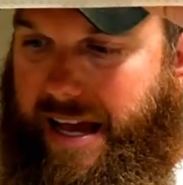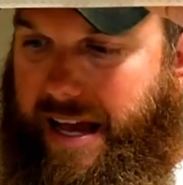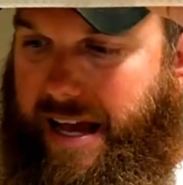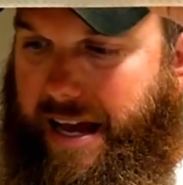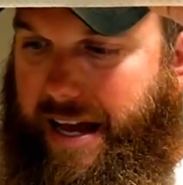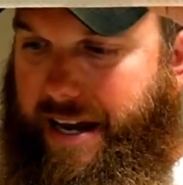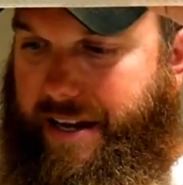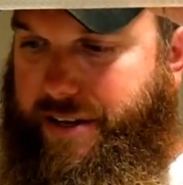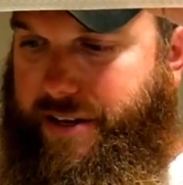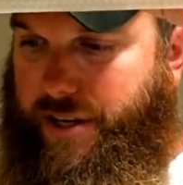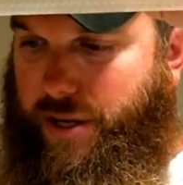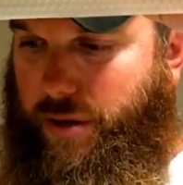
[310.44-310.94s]

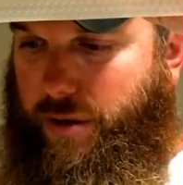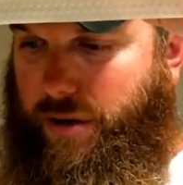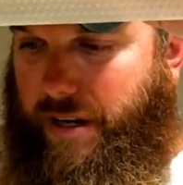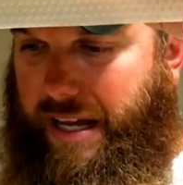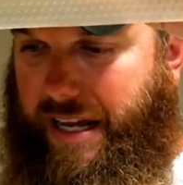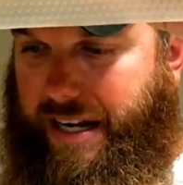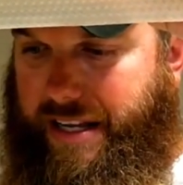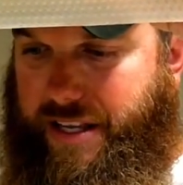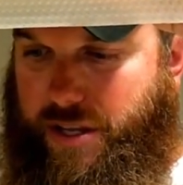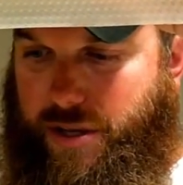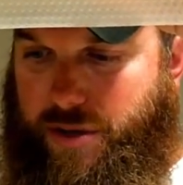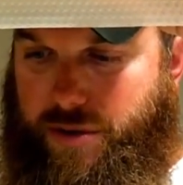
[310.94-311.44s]
I do
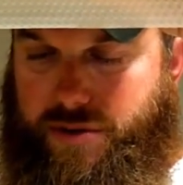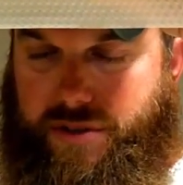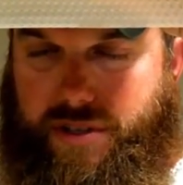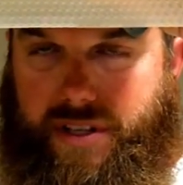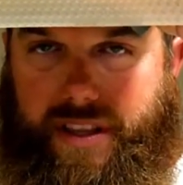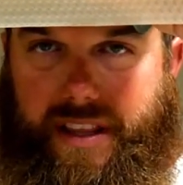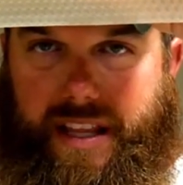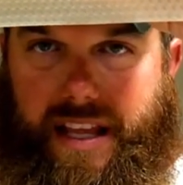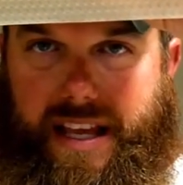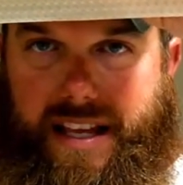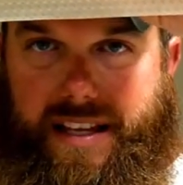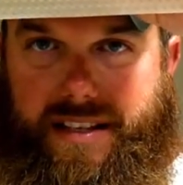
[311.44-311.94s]
like
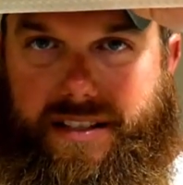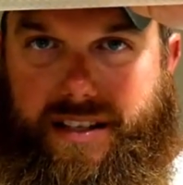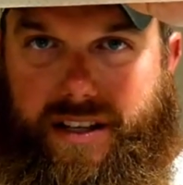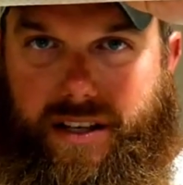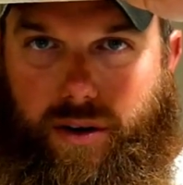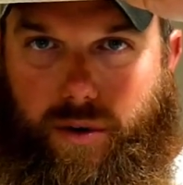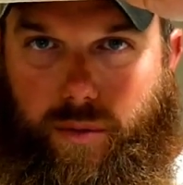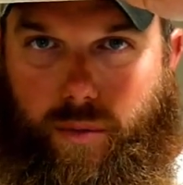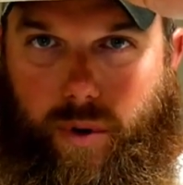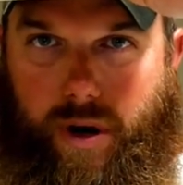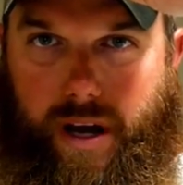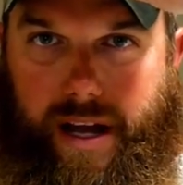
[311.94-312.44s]
using these in
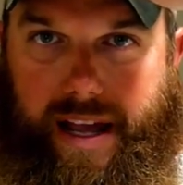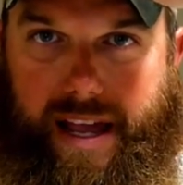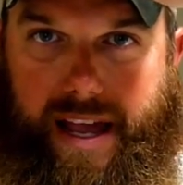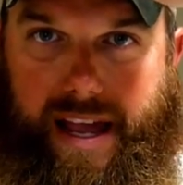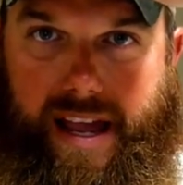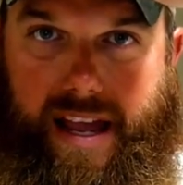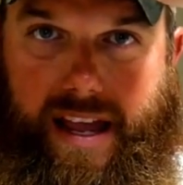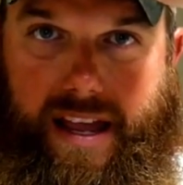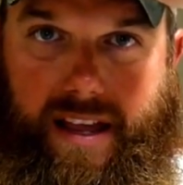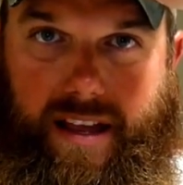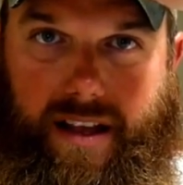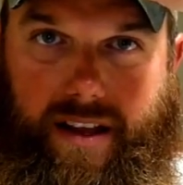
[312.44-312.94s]
a
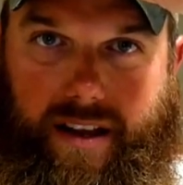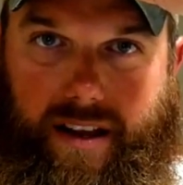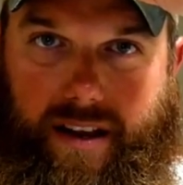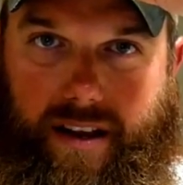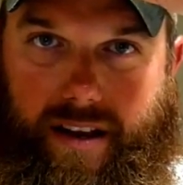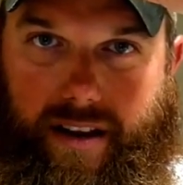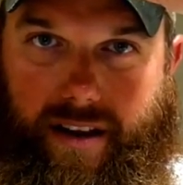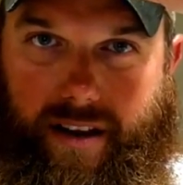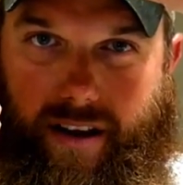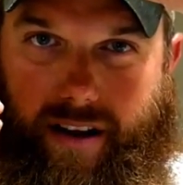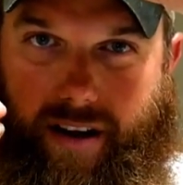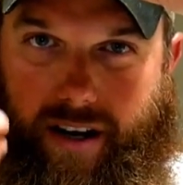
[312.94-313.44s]
way,
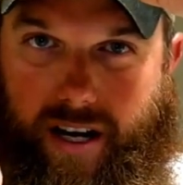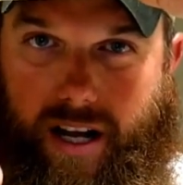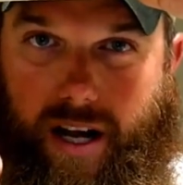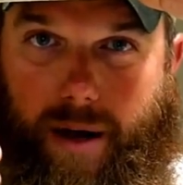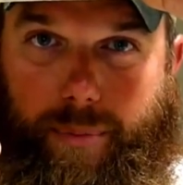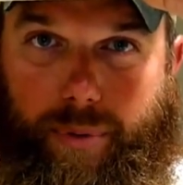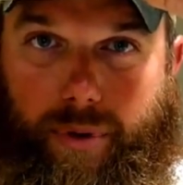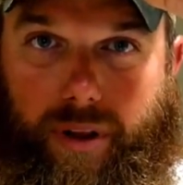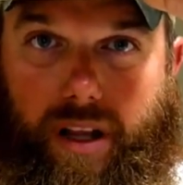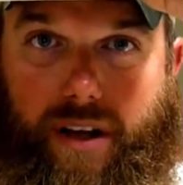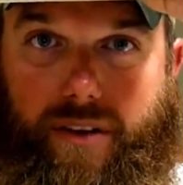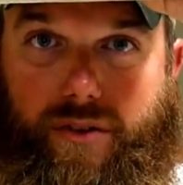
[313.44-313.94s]
a
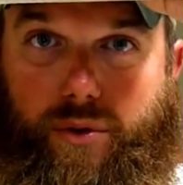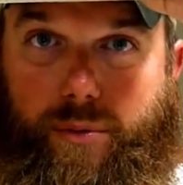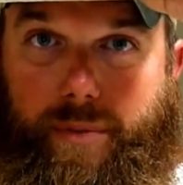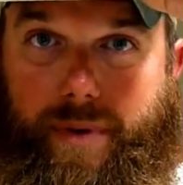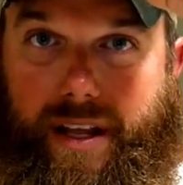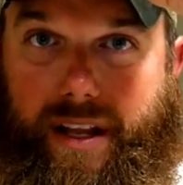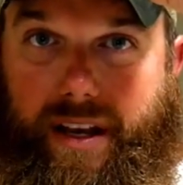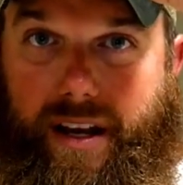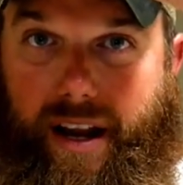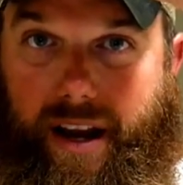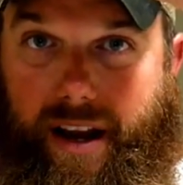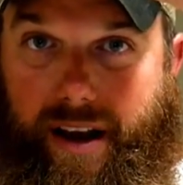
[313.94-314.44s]
couple of them
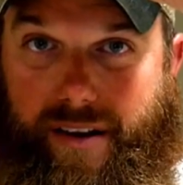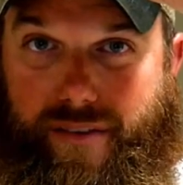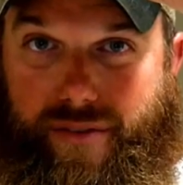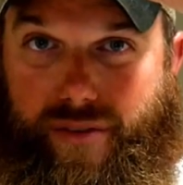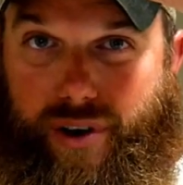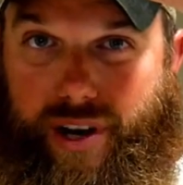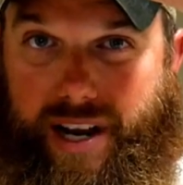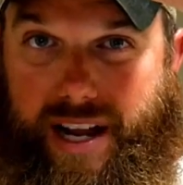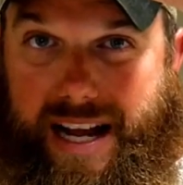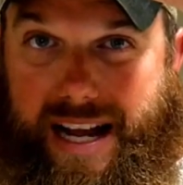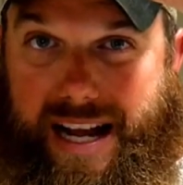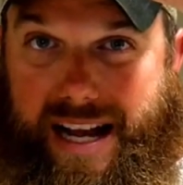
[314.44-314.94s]
in
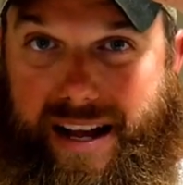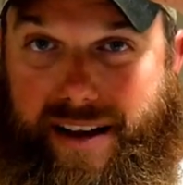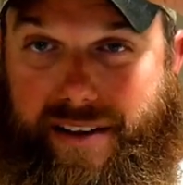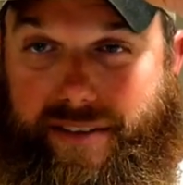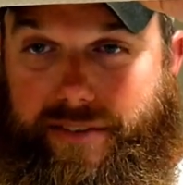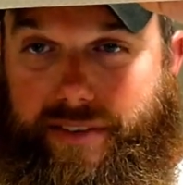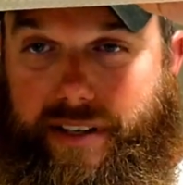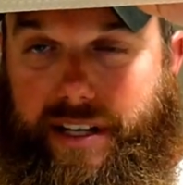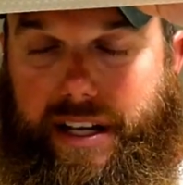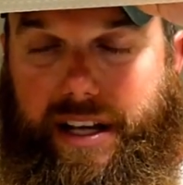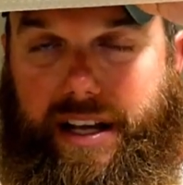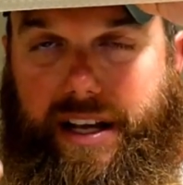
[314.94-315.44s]
every
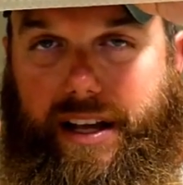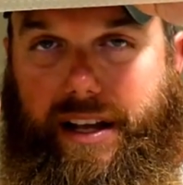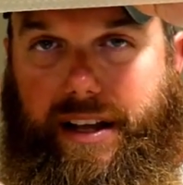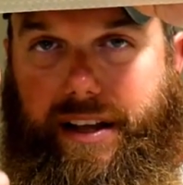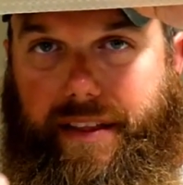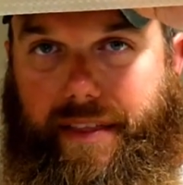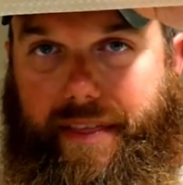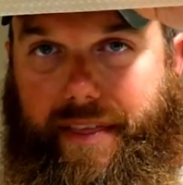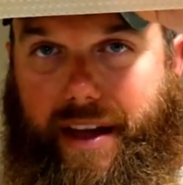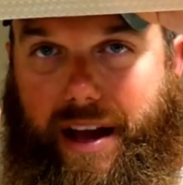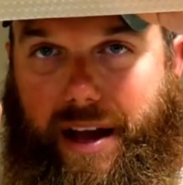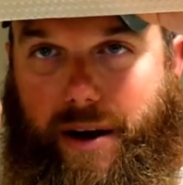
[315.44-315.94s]
hive.
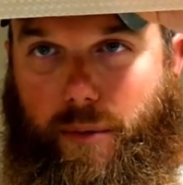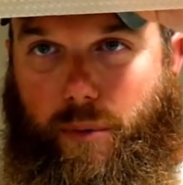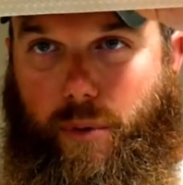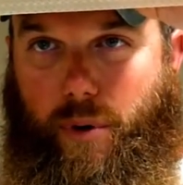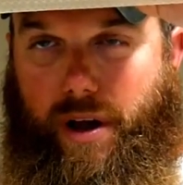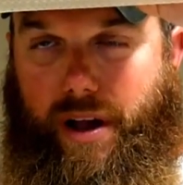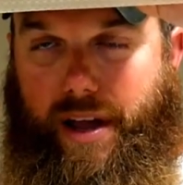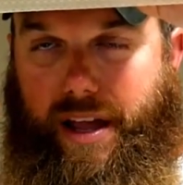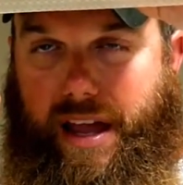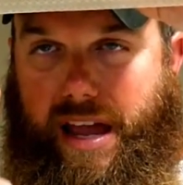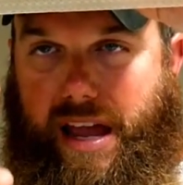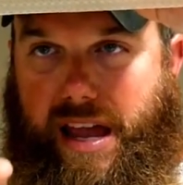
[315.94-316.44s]
That
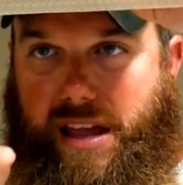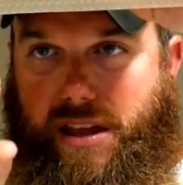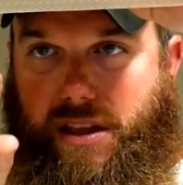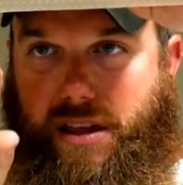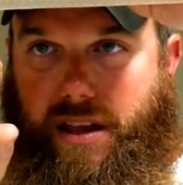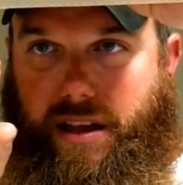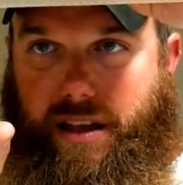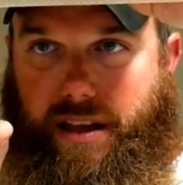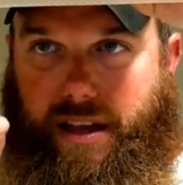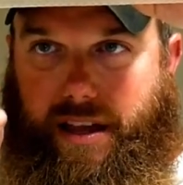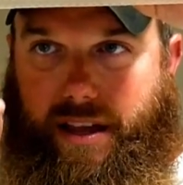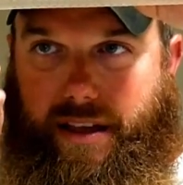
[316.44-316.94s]
way,
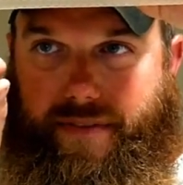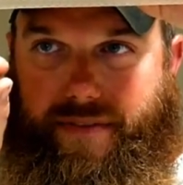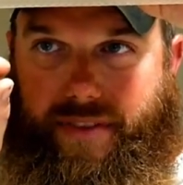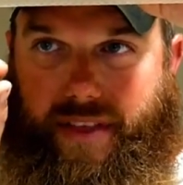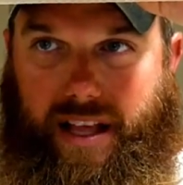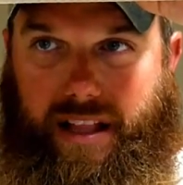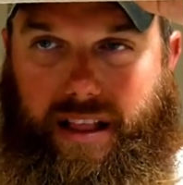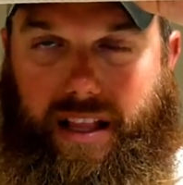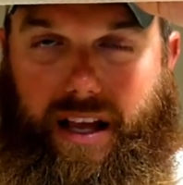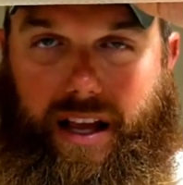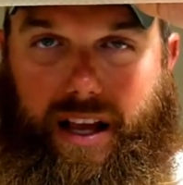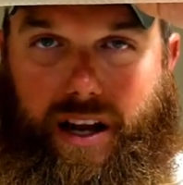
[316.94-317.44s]
if
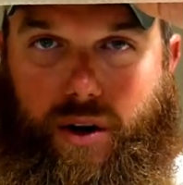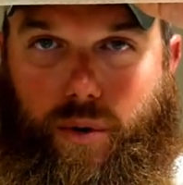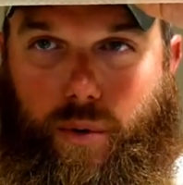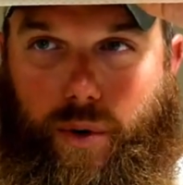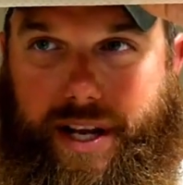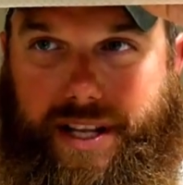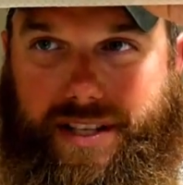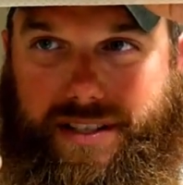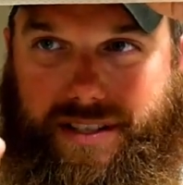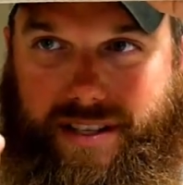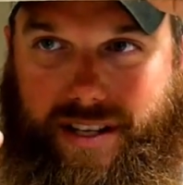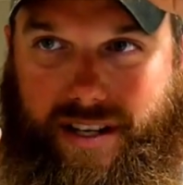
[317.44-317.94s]
they lay a
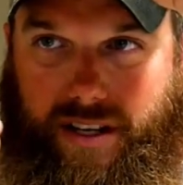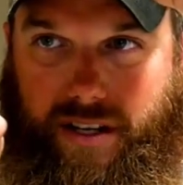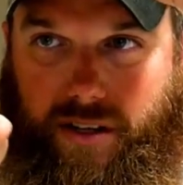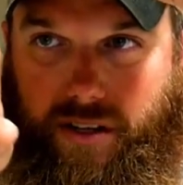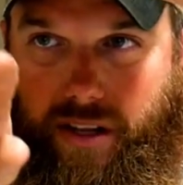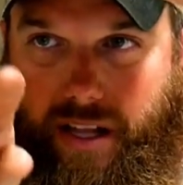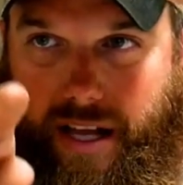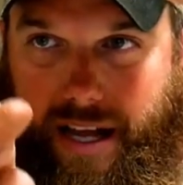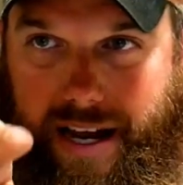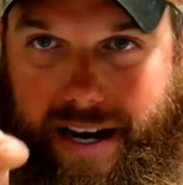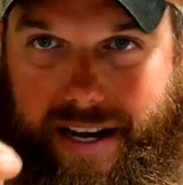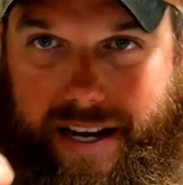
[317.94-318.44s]
queen
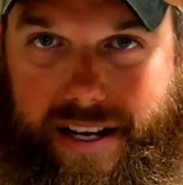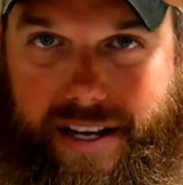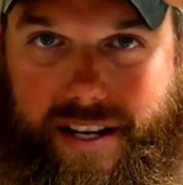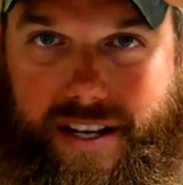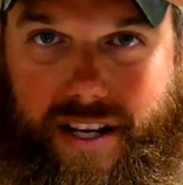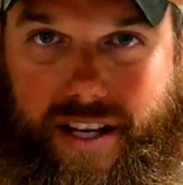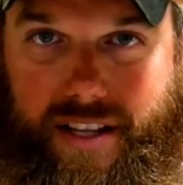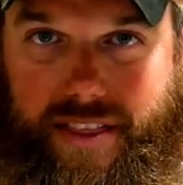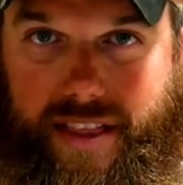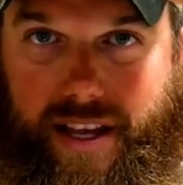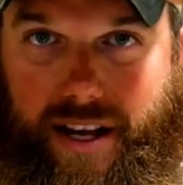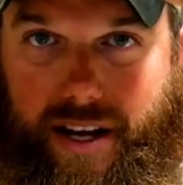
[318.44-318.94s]
cell, I can
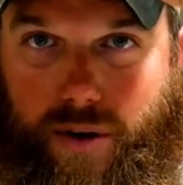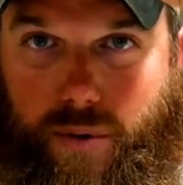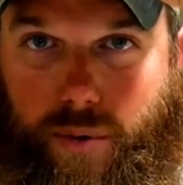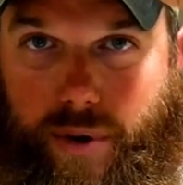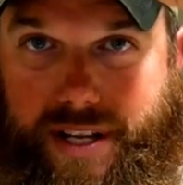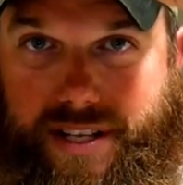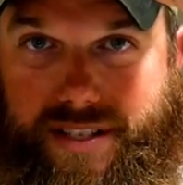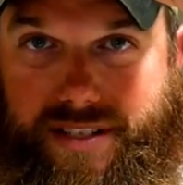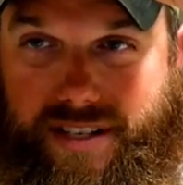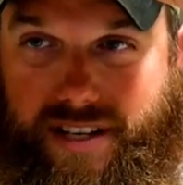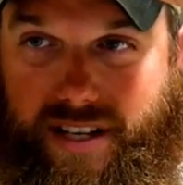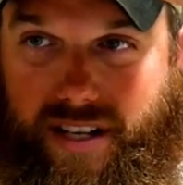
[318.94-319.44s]
cut that
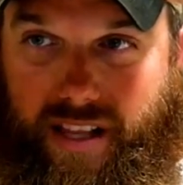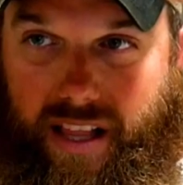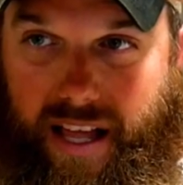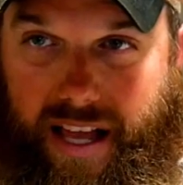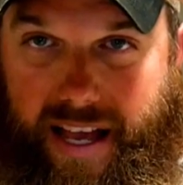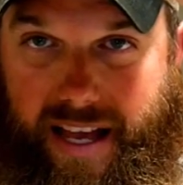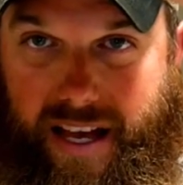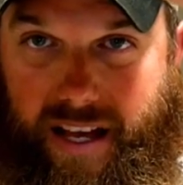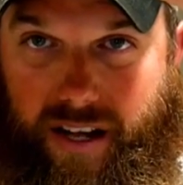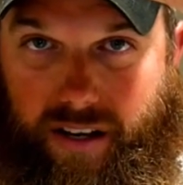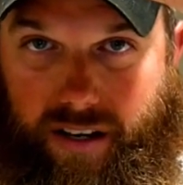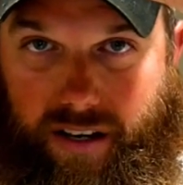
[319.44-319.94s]
queen cell
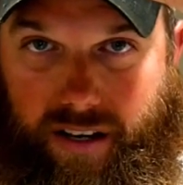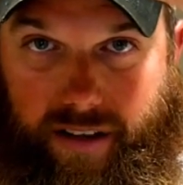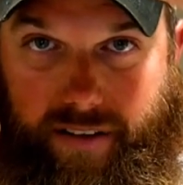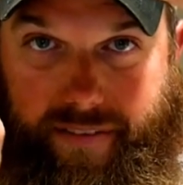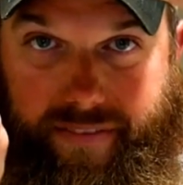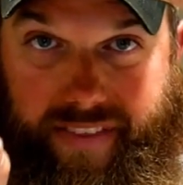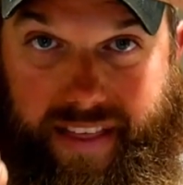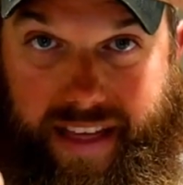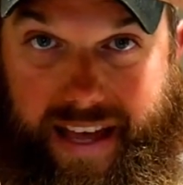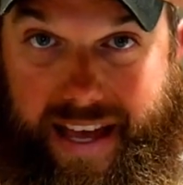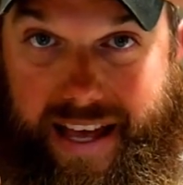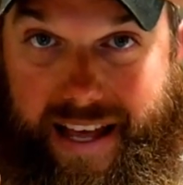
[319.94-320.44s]
out
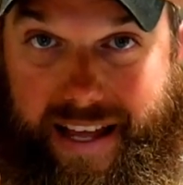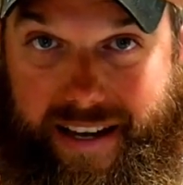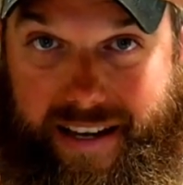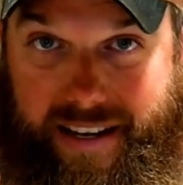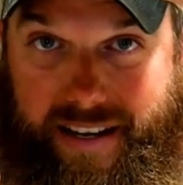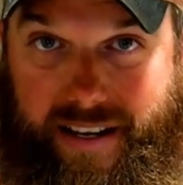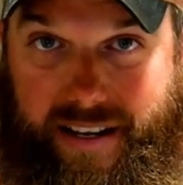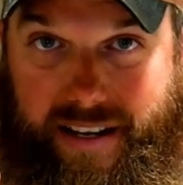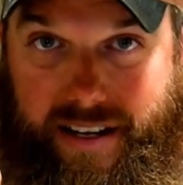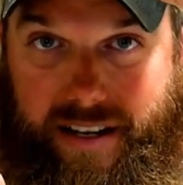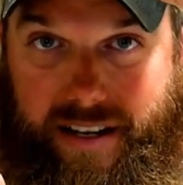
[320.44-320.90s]
of that.